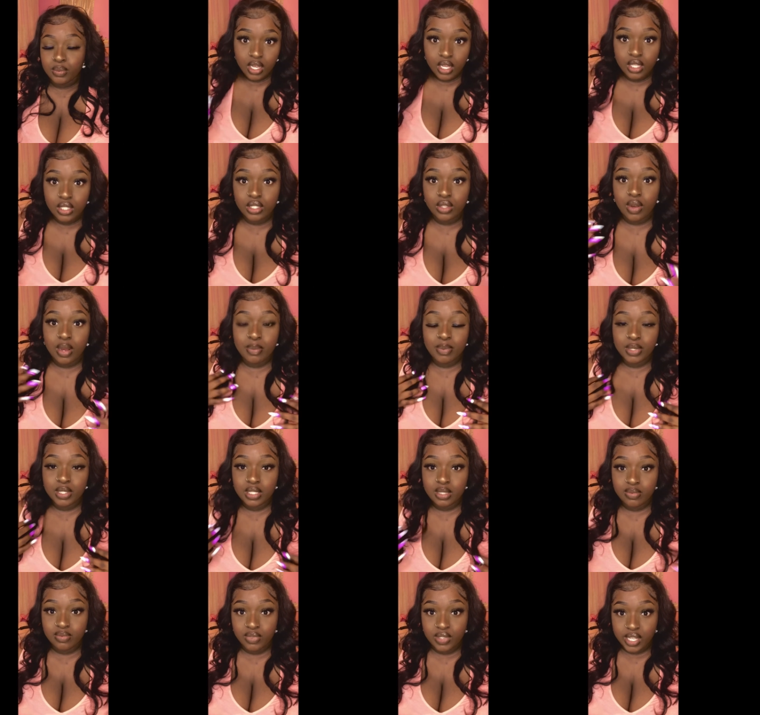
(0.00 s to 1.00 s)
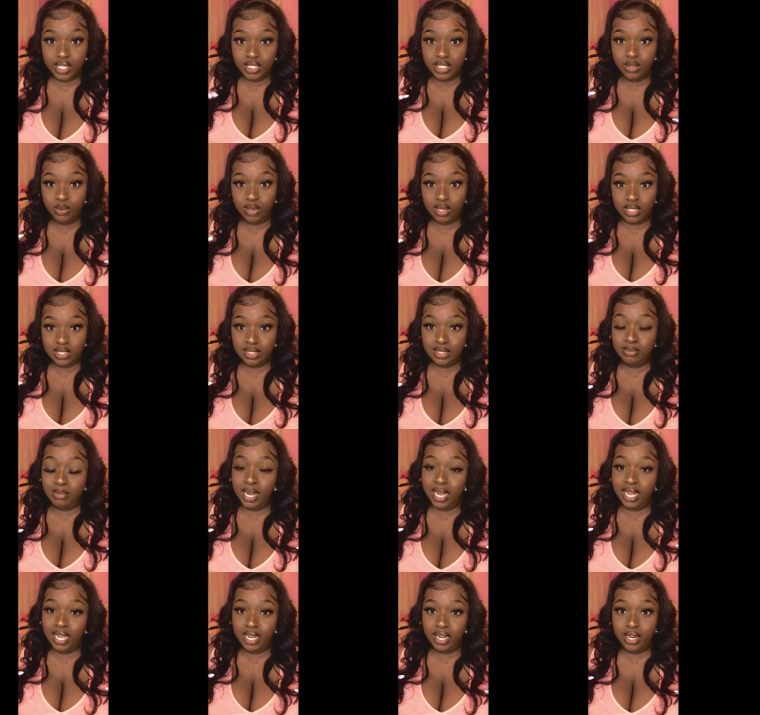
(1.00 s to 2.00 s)
so I put some flexi rods in my
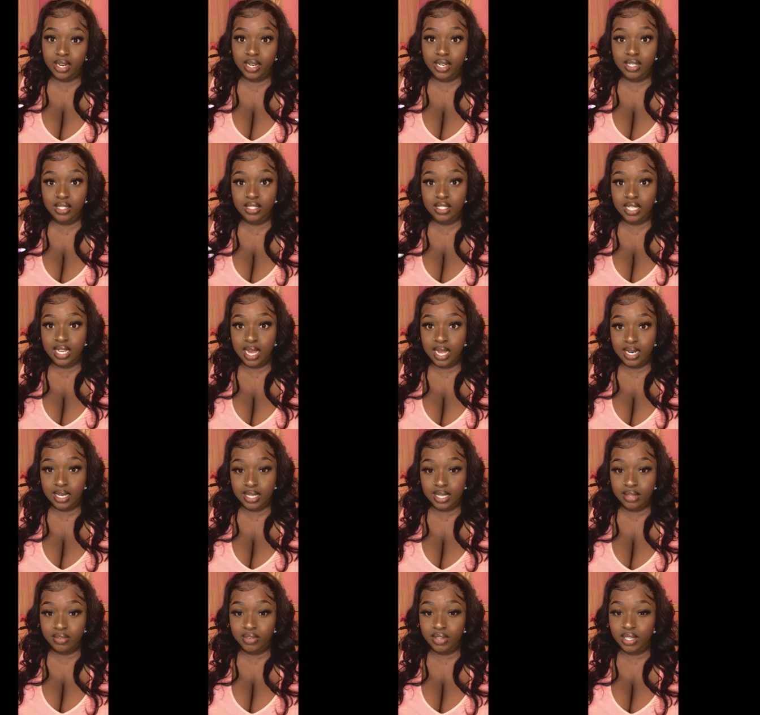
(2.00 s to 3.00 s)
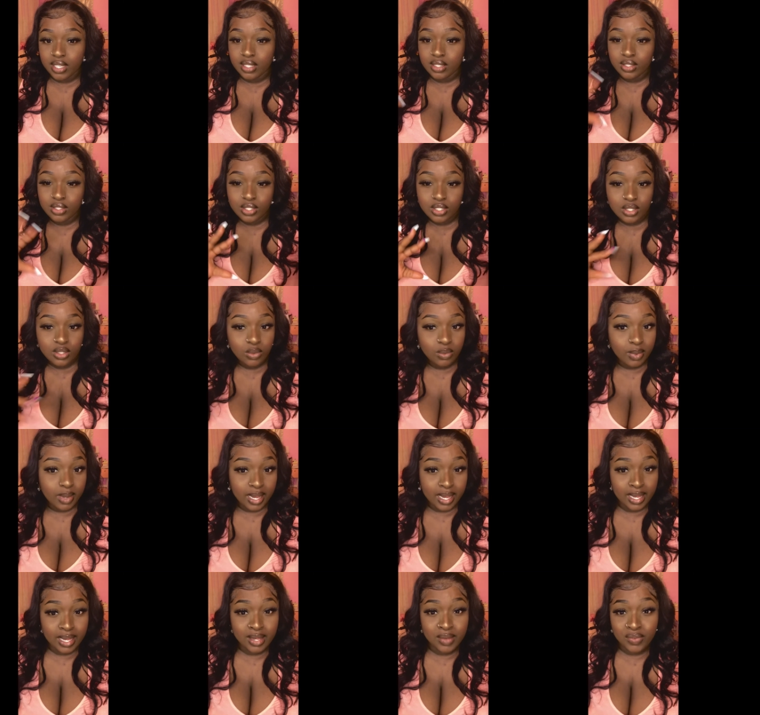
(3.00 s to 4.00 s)
hair to kind of give it just a
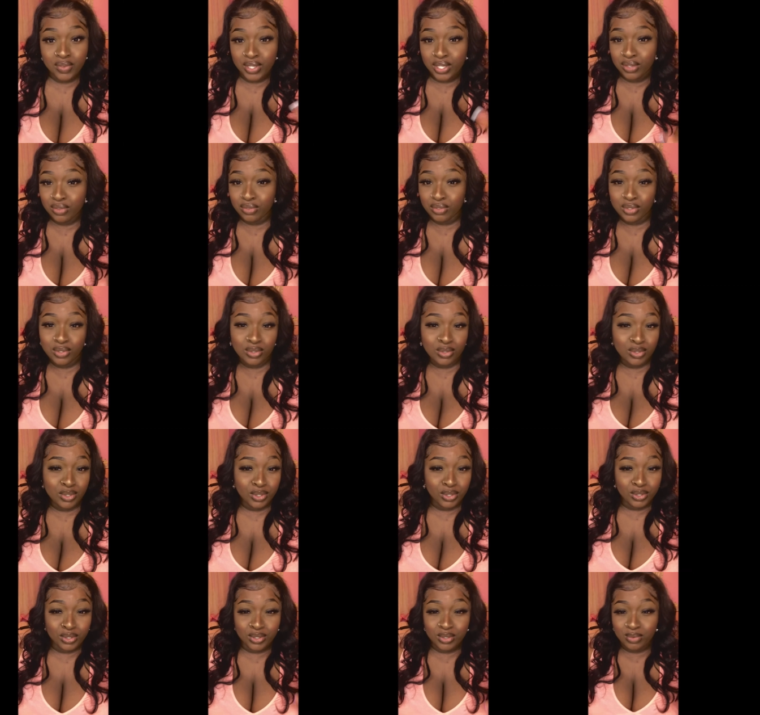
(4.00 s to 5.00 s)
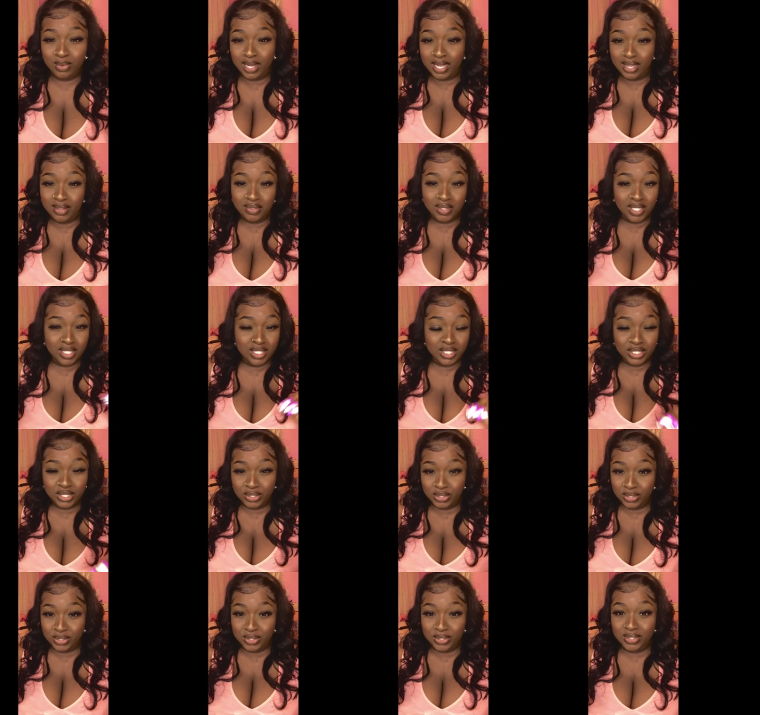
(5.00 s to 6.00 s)
wave, a cute little curl, wave-ish
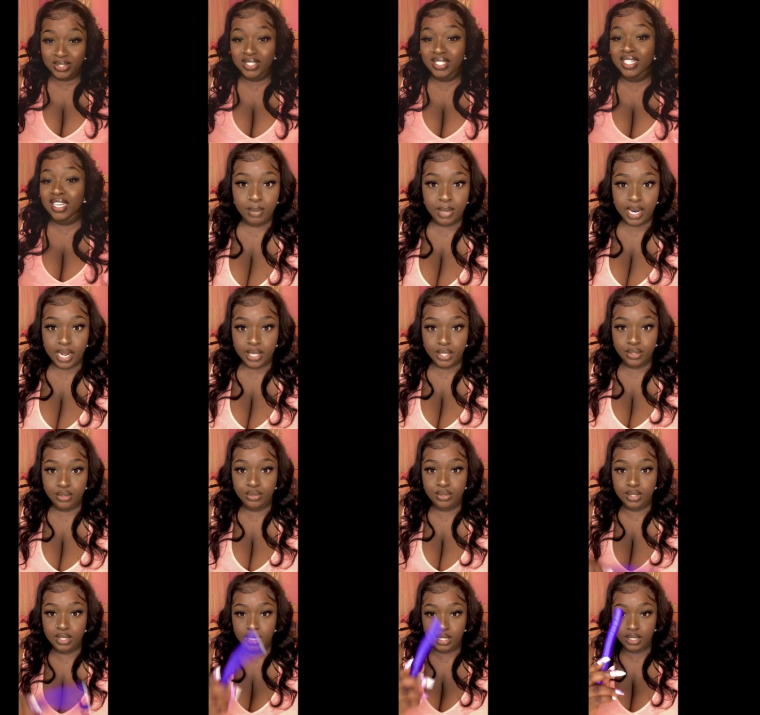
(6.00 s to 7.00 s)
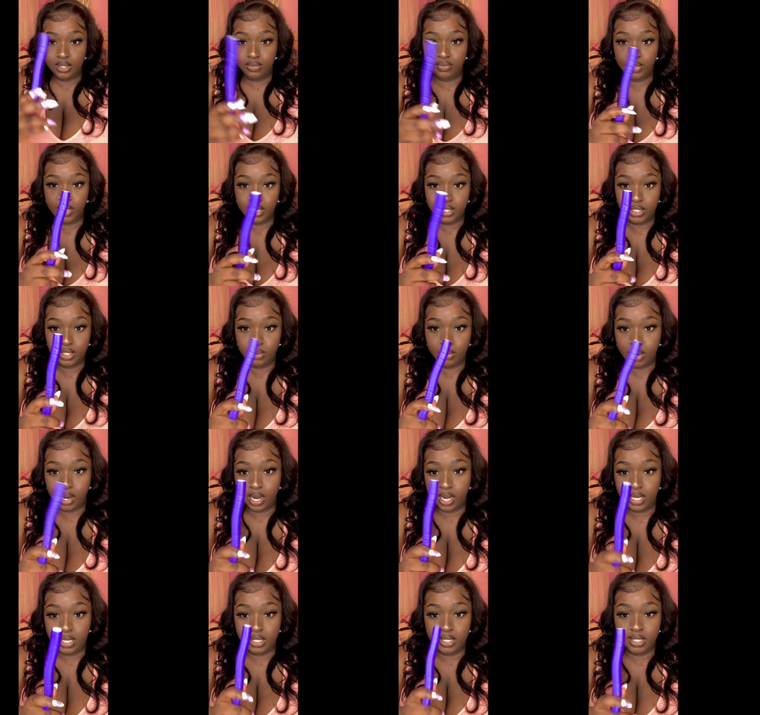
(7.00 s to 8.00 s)
curl. But I use these flexi
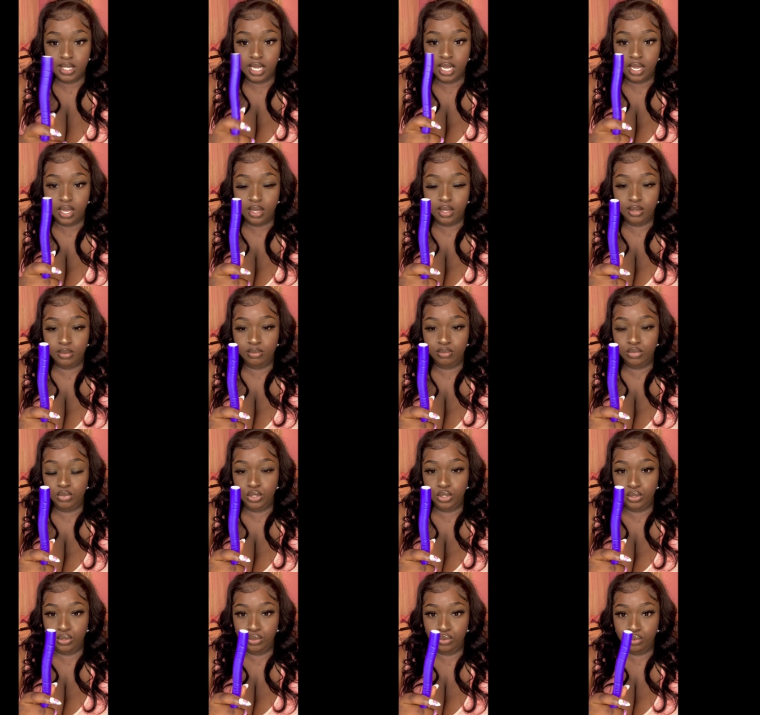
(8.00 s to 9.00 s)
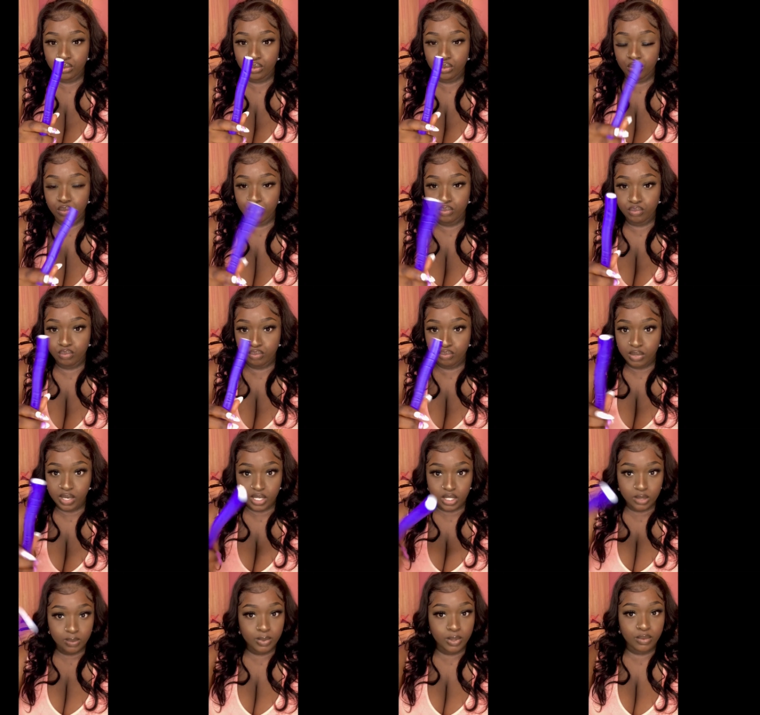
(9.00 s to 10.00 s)
rods um, to I
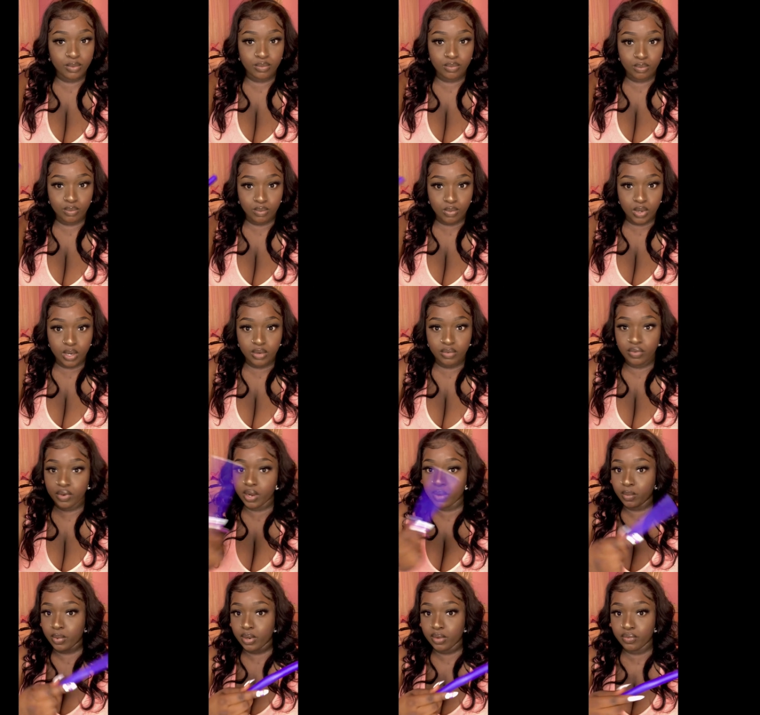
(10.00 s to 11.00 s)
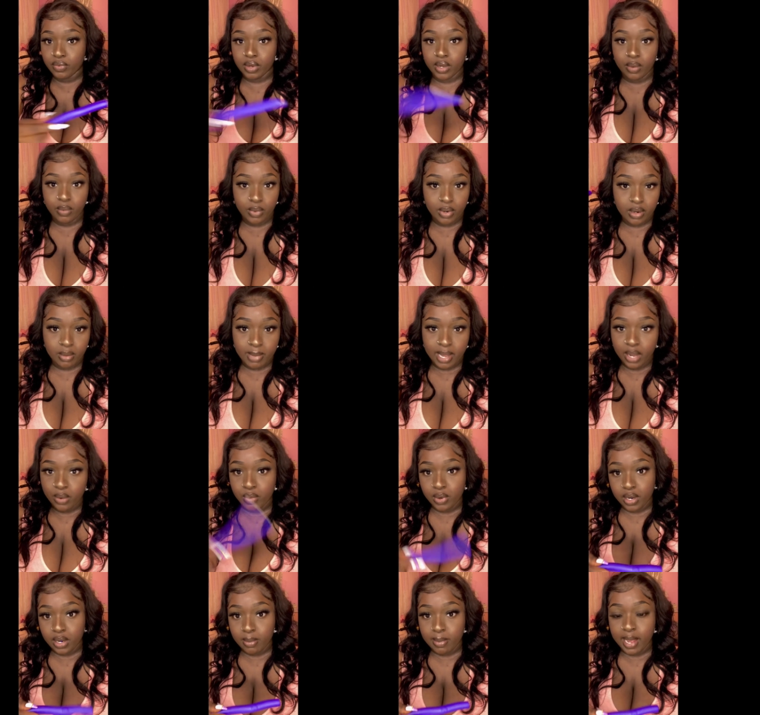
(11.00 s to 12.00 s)
just put one in front, one in front, one in the back, one
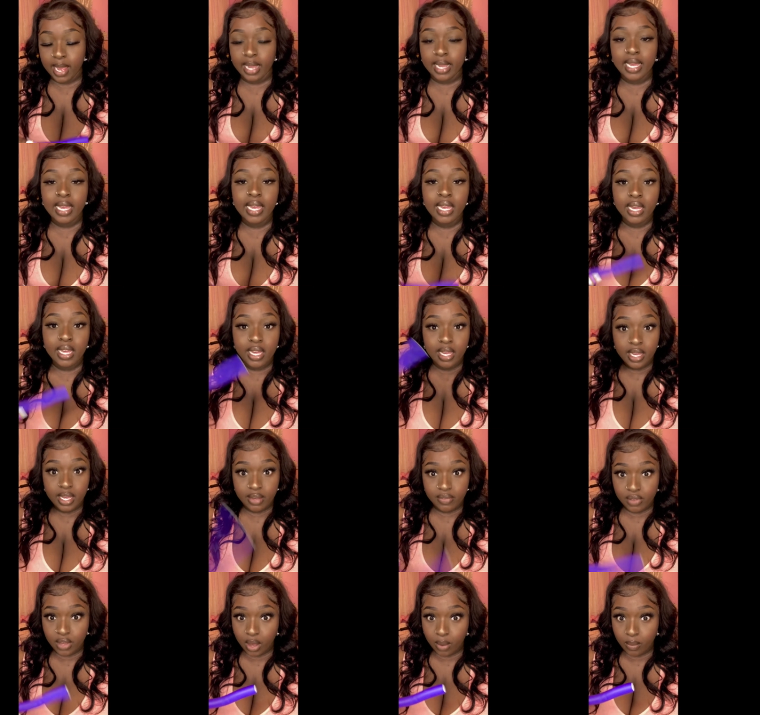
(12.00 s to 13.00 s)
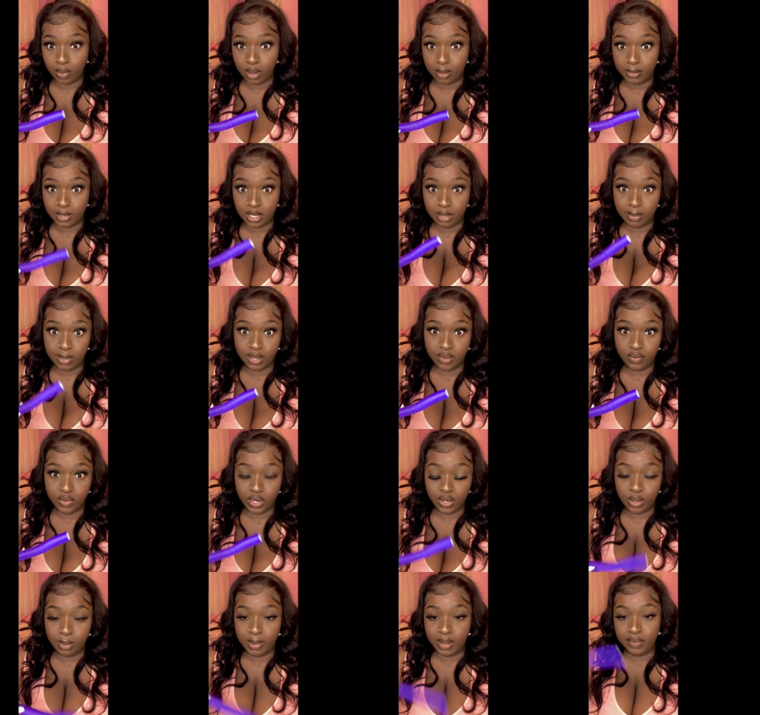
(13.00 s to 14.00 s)
in the back. If y'all want me to make a
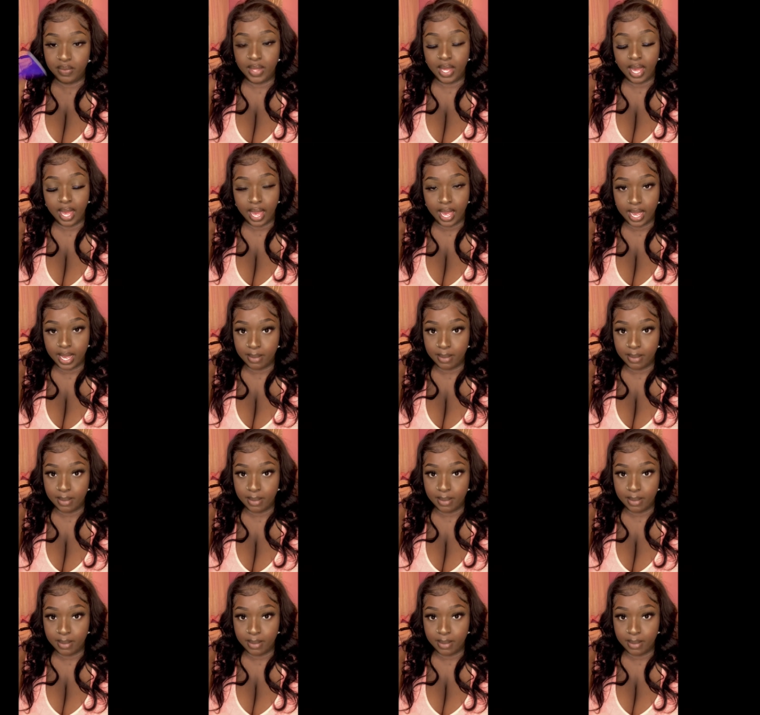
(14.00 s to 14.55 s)
video about that, I'm